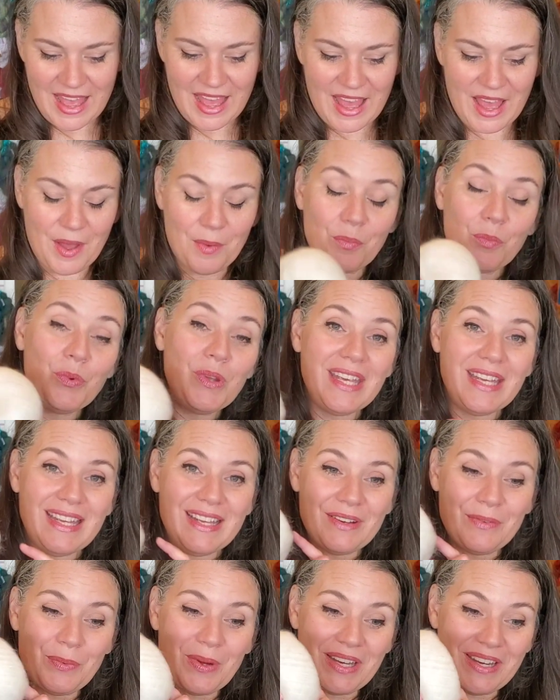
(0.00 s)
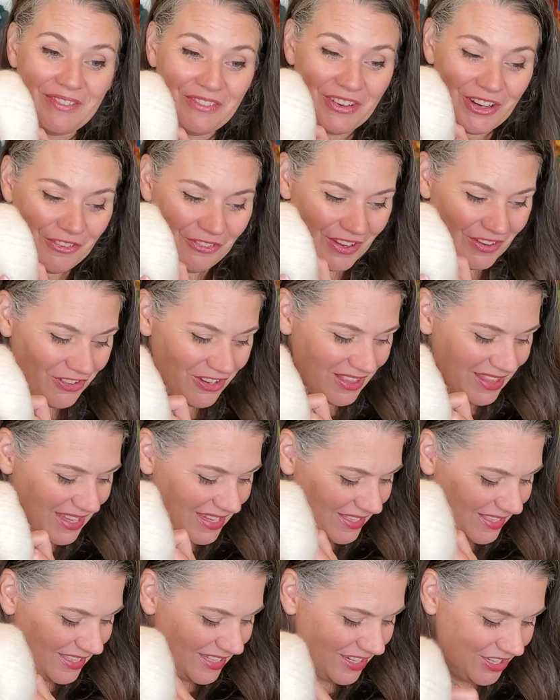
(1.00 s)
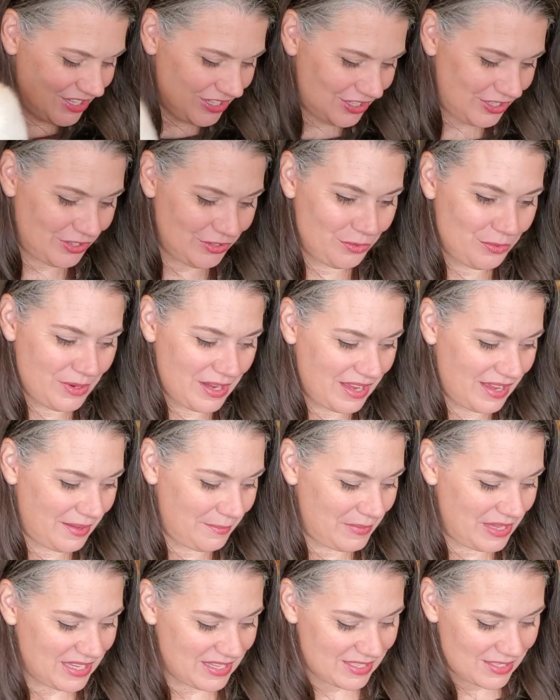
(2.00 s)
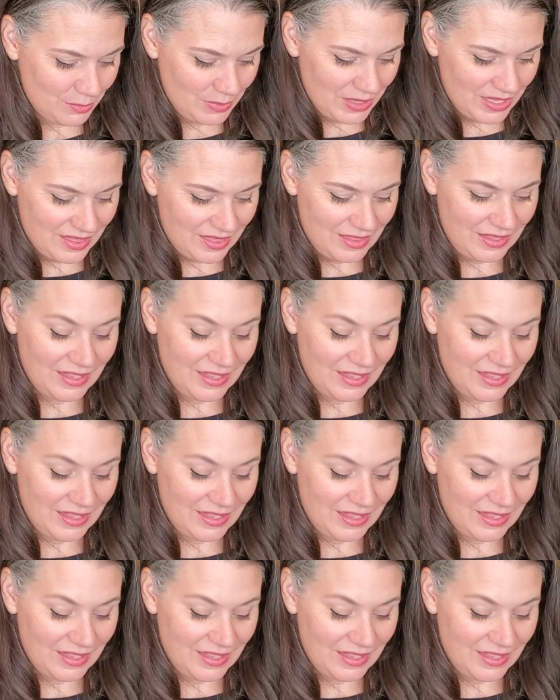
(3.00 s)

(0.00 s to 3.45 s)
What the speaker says: One of our favorite things to do is with